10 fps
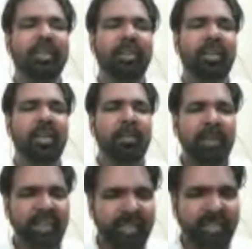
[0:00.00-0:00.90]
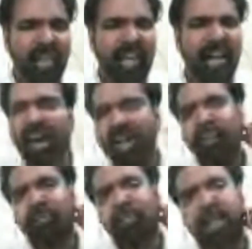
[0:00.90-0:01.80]
because they are the
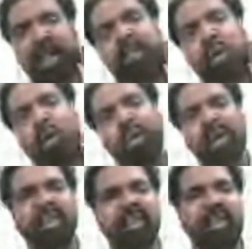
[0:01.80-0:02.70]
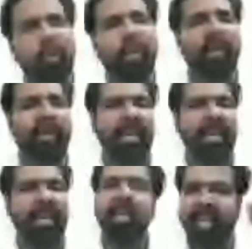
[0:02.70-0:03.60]
prime audiences that you can take
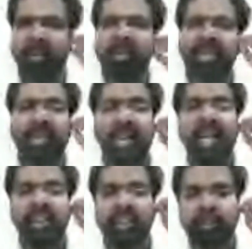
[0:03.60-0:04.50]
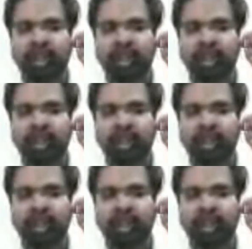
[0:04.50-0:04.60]
like we say catch them young